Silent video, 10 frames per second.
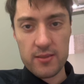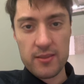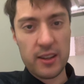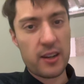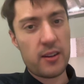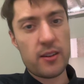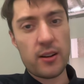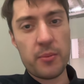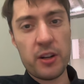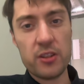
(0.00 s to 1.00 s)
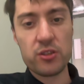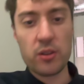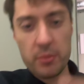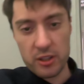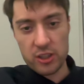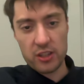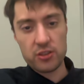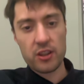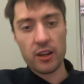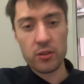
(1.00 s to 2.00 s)
Yeah, I'm gonna
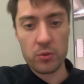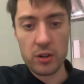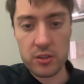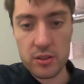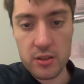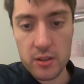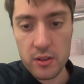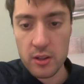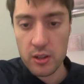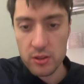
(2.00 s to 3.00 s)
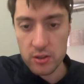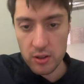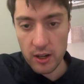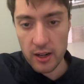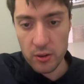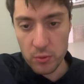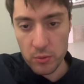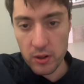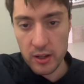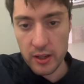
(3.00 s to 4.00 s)
change the other ones. So I don't
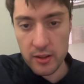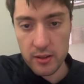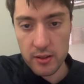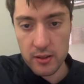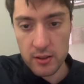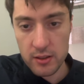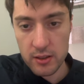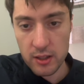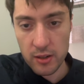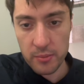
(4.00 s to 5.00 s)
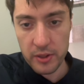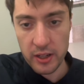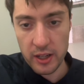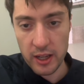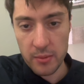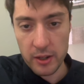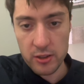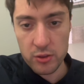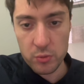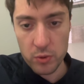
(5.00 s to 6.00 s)
want company name. I
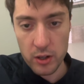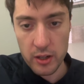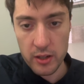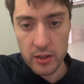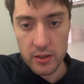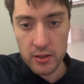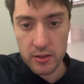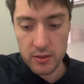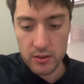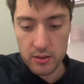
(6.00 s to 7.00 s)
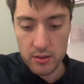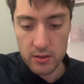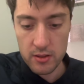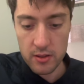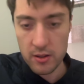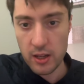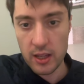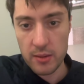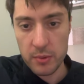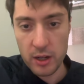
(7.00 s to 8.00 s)
just want
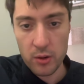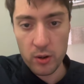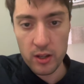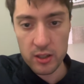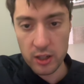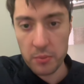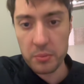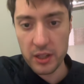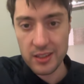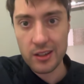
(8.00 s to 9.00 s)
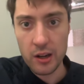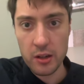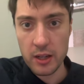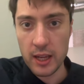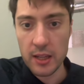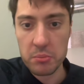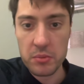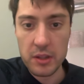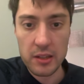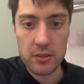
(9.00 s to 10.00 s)
name. I want company.name.
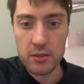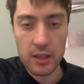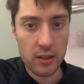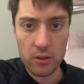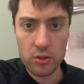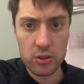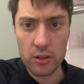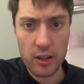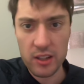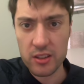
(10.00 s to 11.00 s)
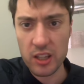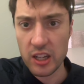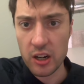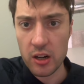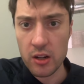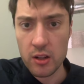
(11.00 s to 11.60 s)
That looks a lot cleaner.